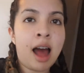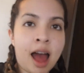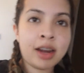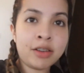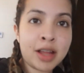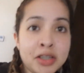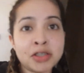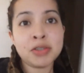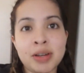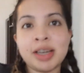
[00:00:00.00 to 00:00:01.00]
I don't like
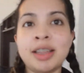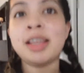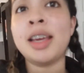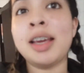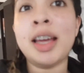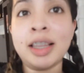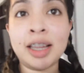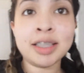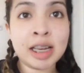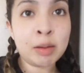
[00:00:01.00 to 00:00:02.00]
to do anything
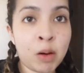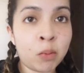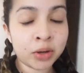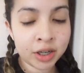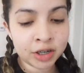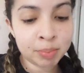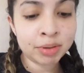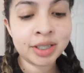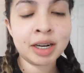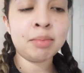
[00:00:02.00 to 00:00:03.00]
unless I'm
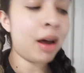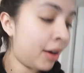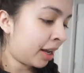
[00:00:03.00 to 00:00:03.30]
100% about